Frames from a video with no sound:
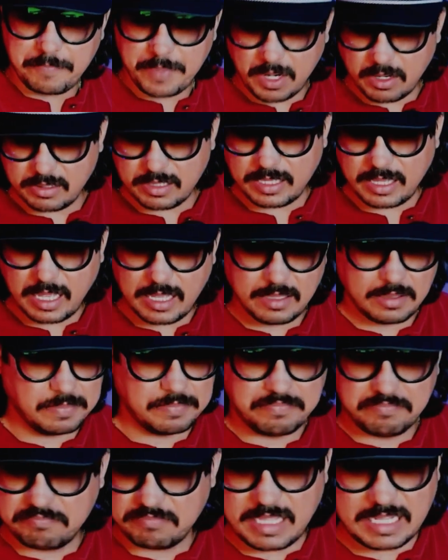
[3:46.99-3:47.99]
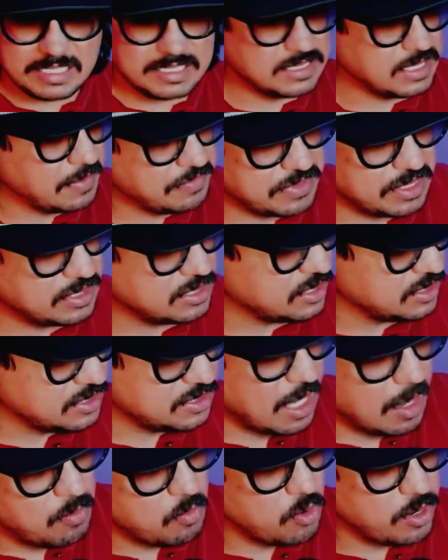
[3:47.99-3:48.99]
Apparently they did something to
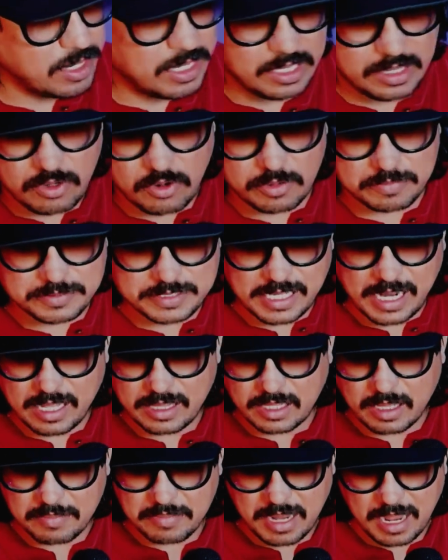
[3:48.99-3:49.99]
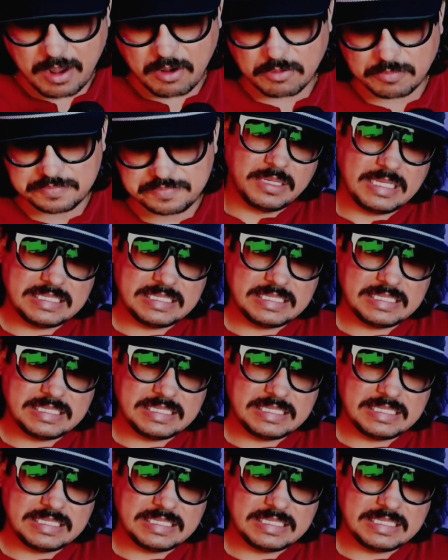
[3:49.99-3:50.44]
someone and they're upset at them now.